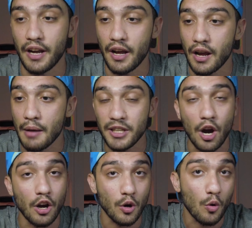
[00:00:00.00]

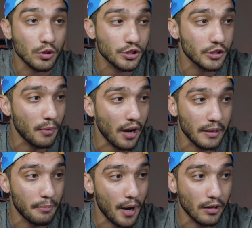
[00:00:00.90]
I ordered
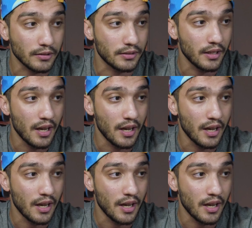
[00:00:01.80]
mine about